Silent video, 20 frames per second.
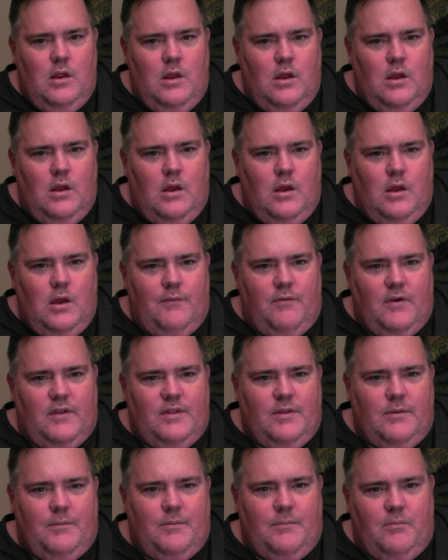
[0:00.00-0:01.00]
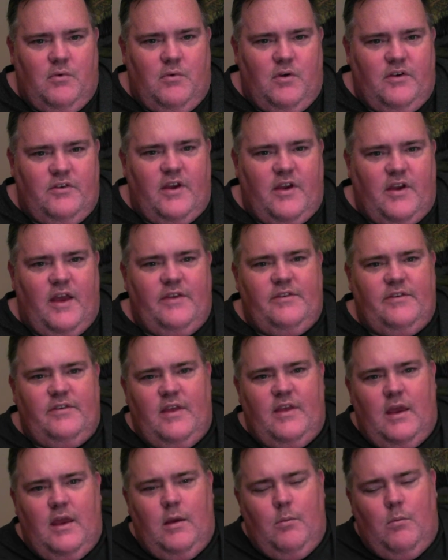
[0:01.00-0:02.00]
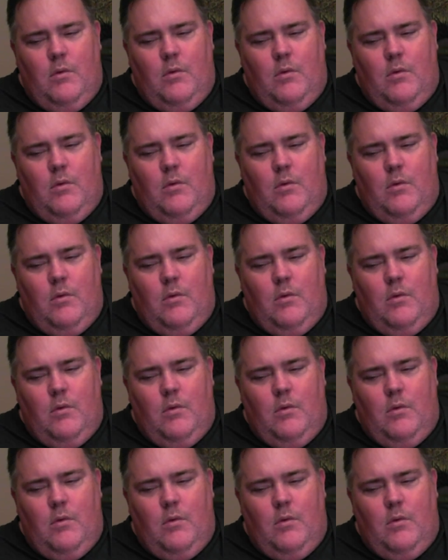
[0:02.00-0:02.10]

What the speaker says: I forget the British guy's name.